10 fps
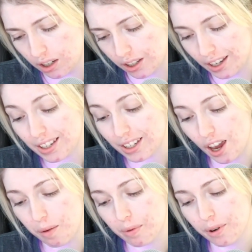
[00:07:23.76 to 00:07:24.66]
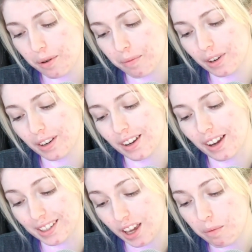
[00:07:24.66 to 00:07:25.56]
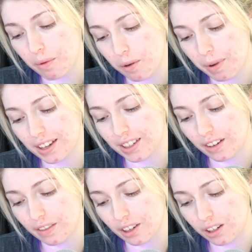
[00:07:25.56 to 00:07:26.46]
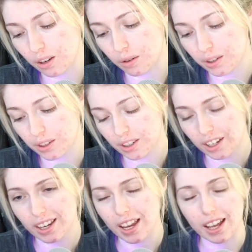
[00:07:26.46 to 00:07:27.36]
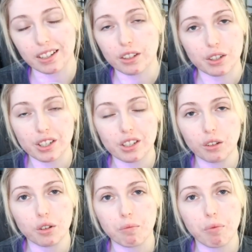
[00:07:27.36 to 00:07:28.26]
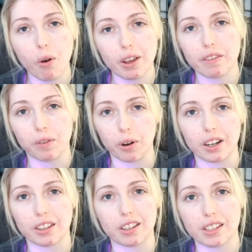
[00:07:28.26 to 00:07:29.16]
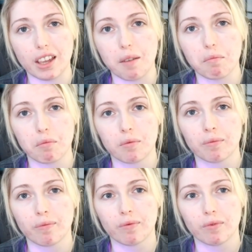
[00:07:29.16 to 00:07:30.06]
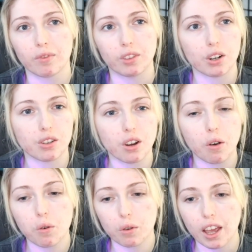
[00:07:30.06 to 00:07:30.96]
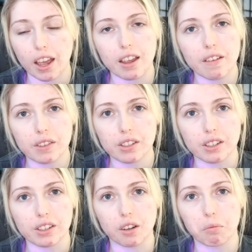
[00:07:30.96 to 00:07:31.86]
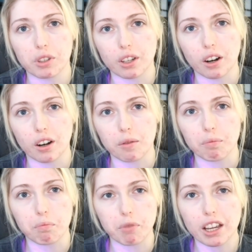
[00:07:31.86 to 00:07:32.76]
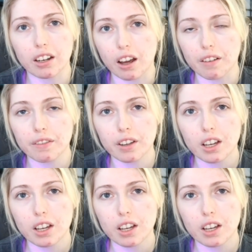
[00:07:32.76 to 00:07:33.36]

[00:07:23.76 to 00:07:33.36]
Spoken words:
Escape rope has infinite use, and there's still no point for it in this game. There's no cave systems that are big enough